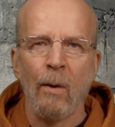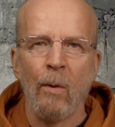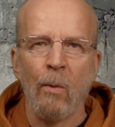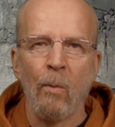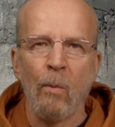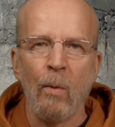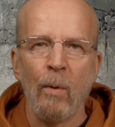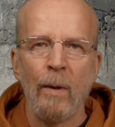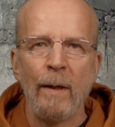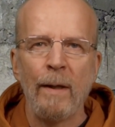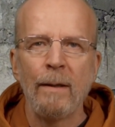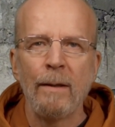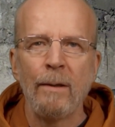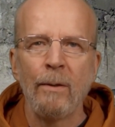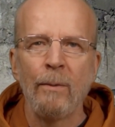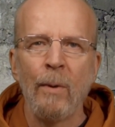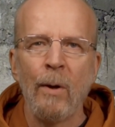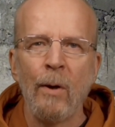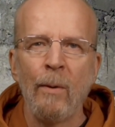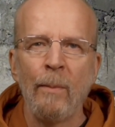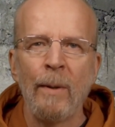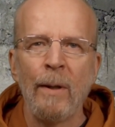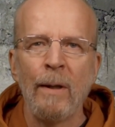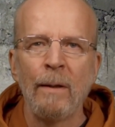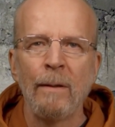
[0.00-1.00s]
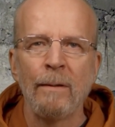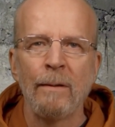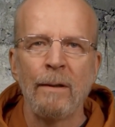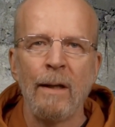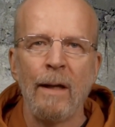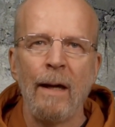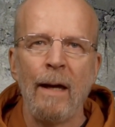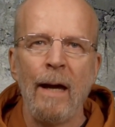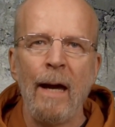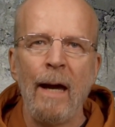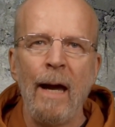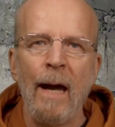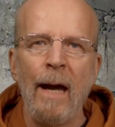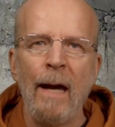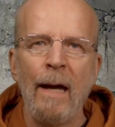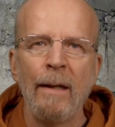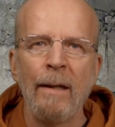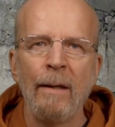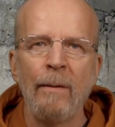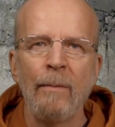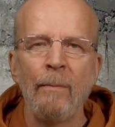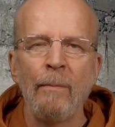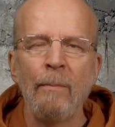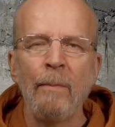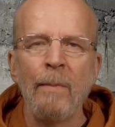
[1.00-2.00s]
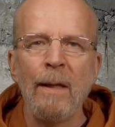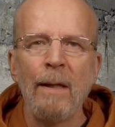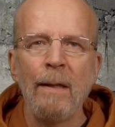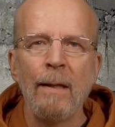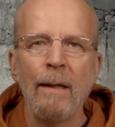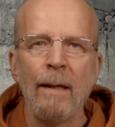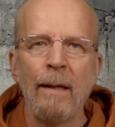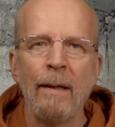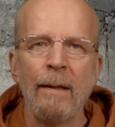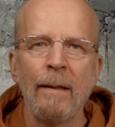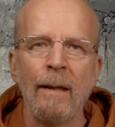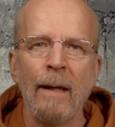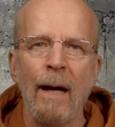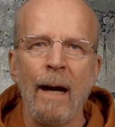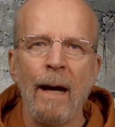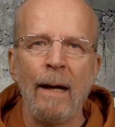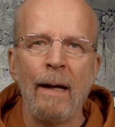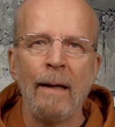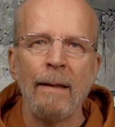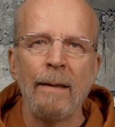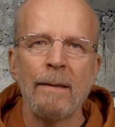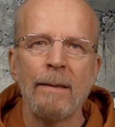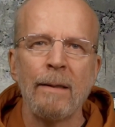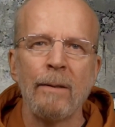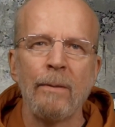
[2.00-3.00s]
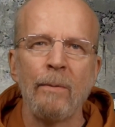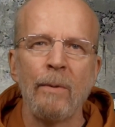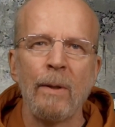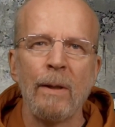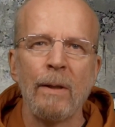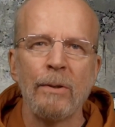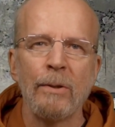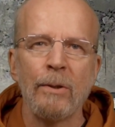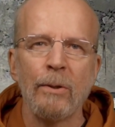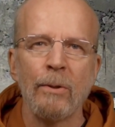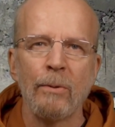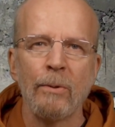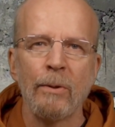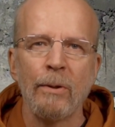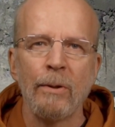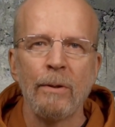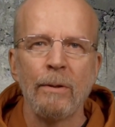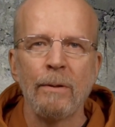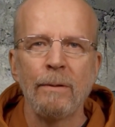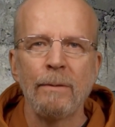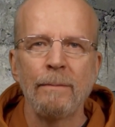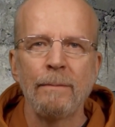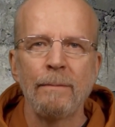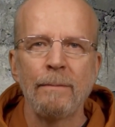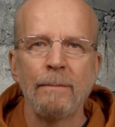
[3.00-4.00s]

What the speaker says: Wait a moment and me and Icy will show you.